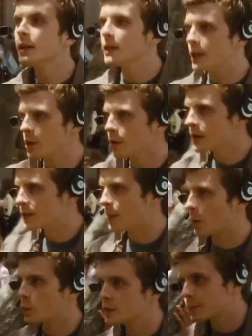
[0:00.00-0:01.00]
also a
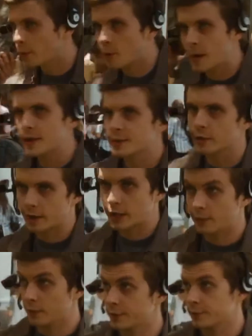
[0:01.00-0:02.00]
commentary on the
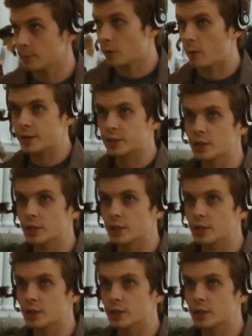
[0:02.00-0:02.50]
obsession of social